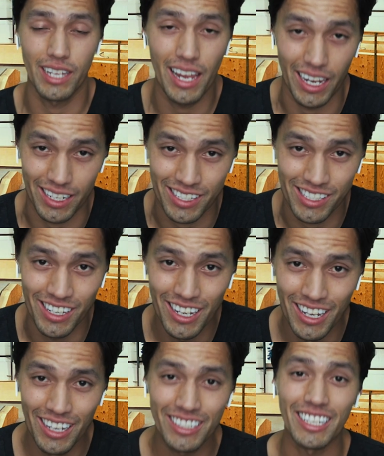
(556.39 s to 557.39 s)
it takes
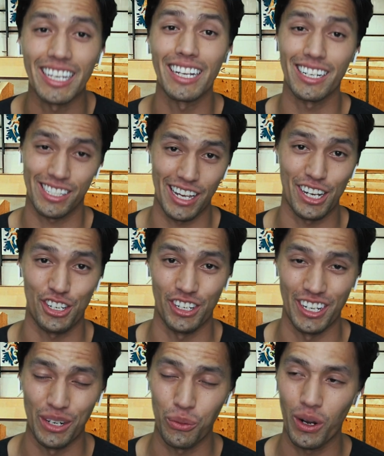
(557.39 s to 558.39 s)
to get a
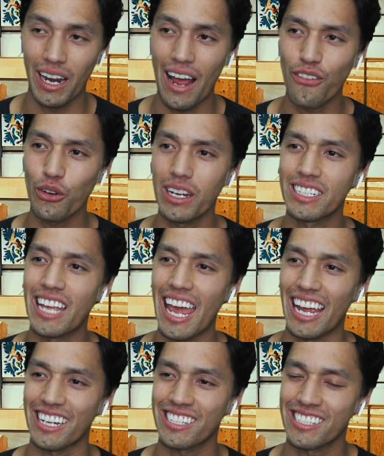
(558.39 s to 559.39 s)
session in, whatever it
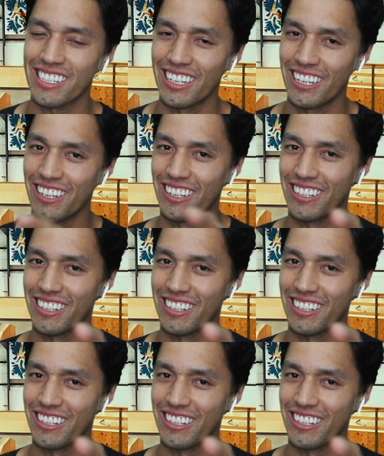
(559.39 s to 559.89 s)
takes